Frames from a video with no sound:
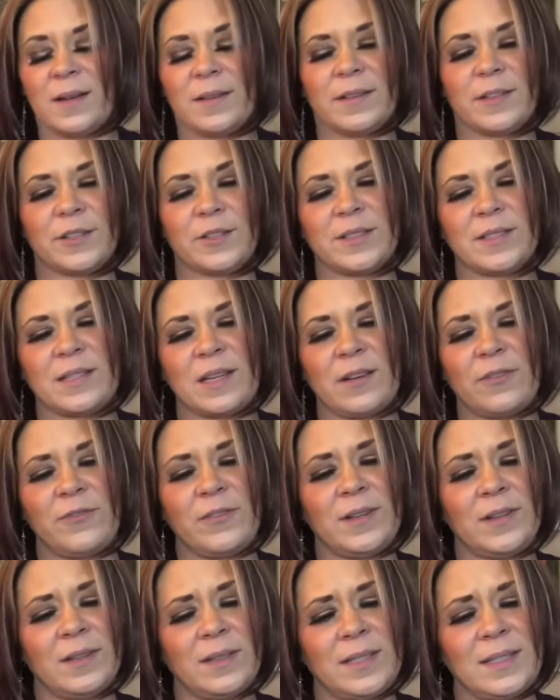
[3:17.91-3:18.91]
There's
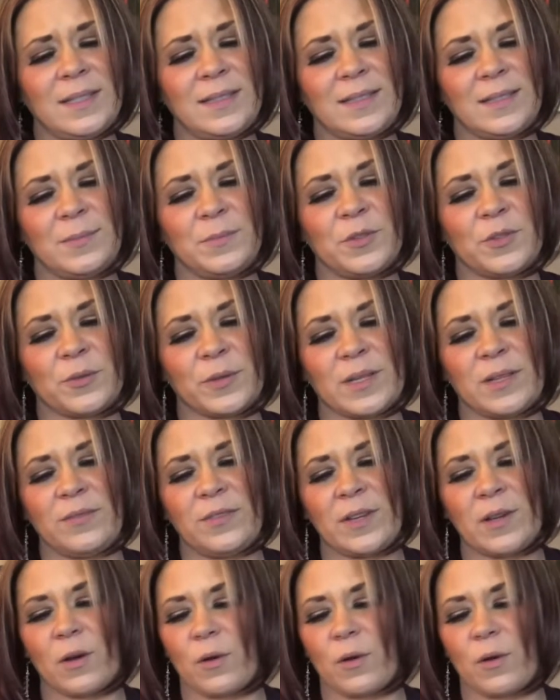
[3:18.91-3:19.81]
definitely some grieving